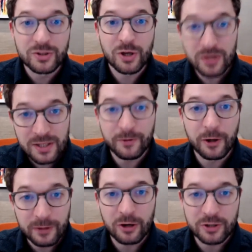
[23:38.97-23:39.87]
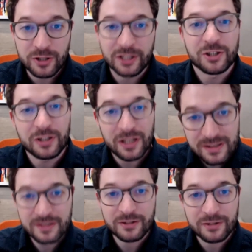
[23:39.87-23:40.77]
don't involve a contradiction
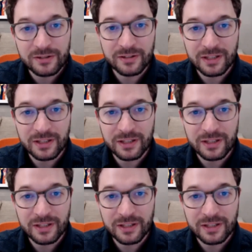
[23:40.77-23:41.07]
and still